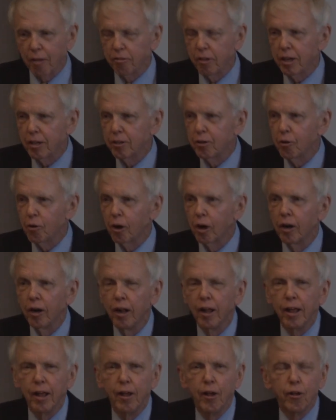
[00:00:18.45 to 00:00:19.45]
I think you're
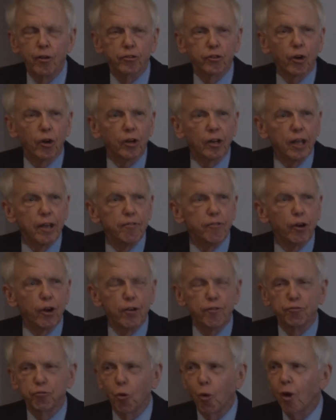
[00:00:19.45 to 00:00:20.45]
certainly
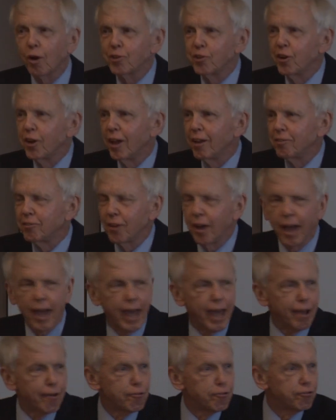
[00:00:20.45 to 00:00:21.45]
very fortunate to
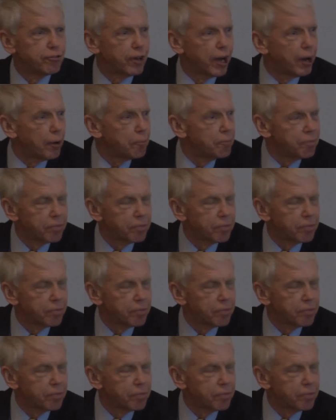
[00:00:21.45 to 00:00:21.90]
have uh,